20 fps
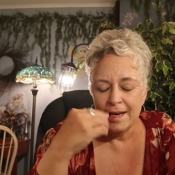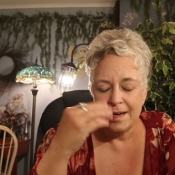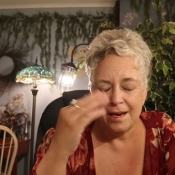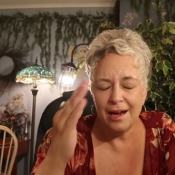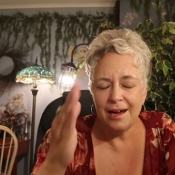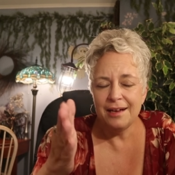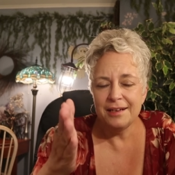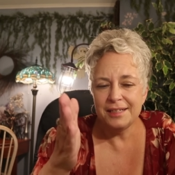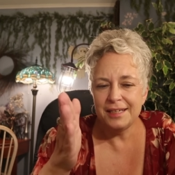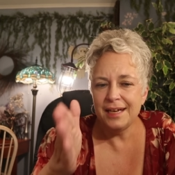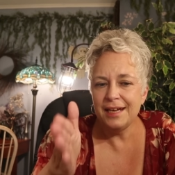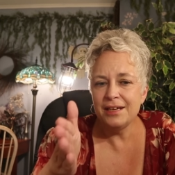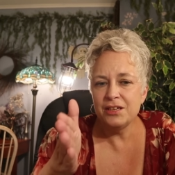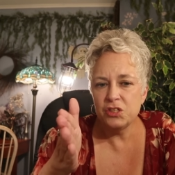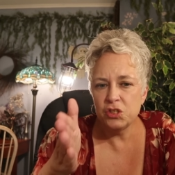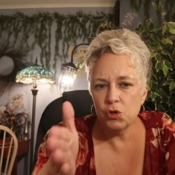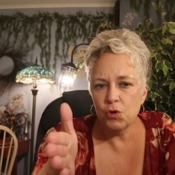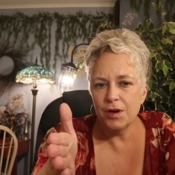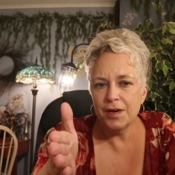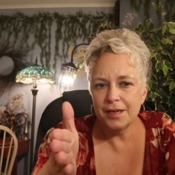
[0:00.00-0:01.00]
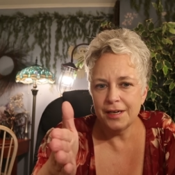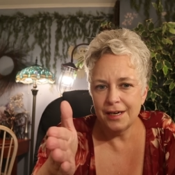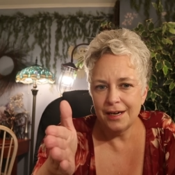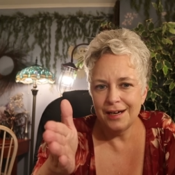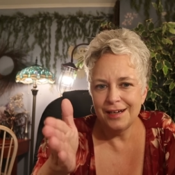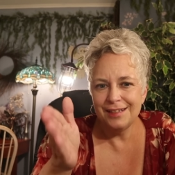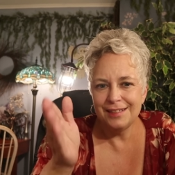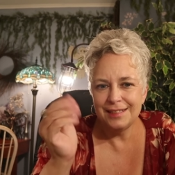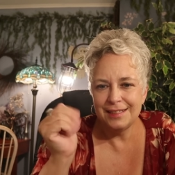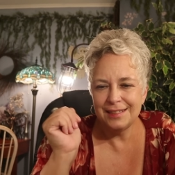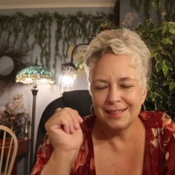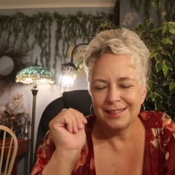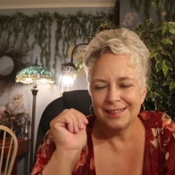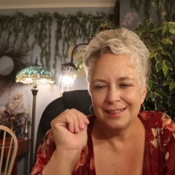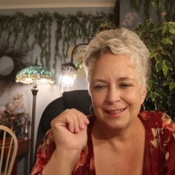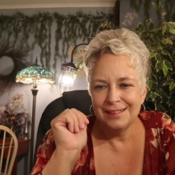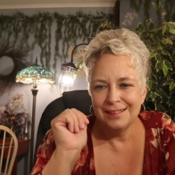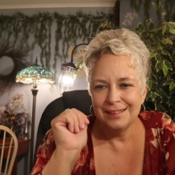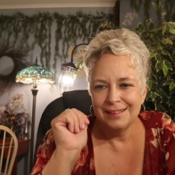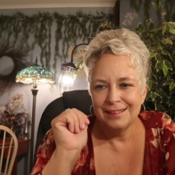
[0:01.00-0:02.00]
Not take shortcuts.
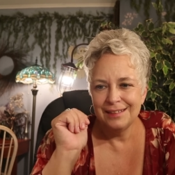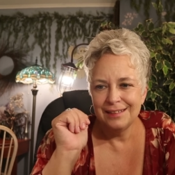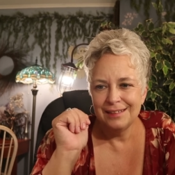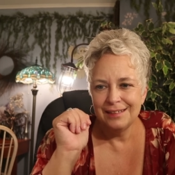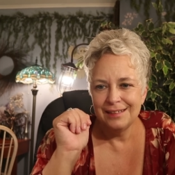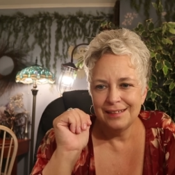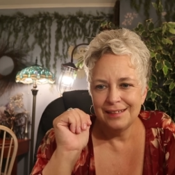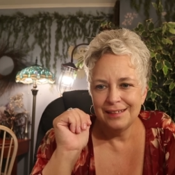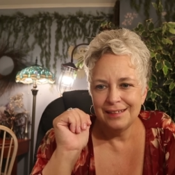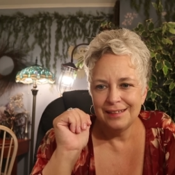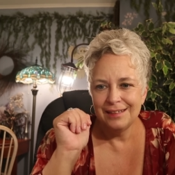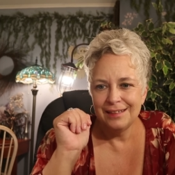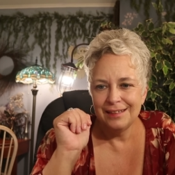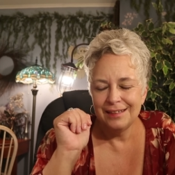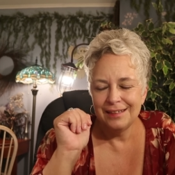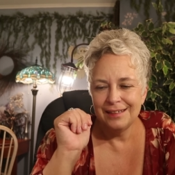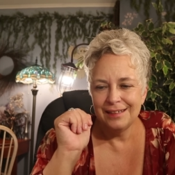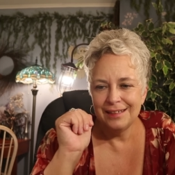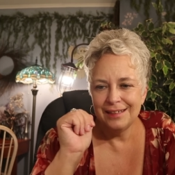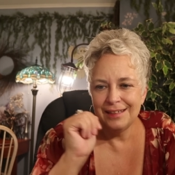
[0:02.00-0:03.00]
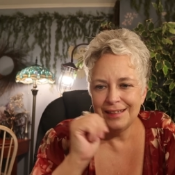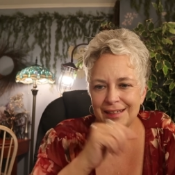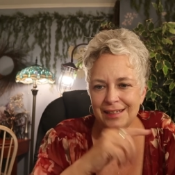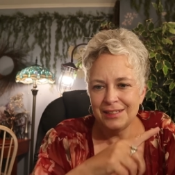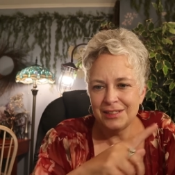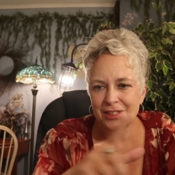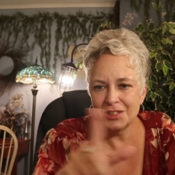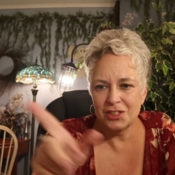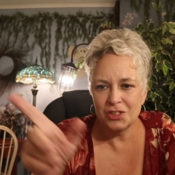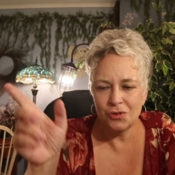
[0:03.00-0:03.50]
It's the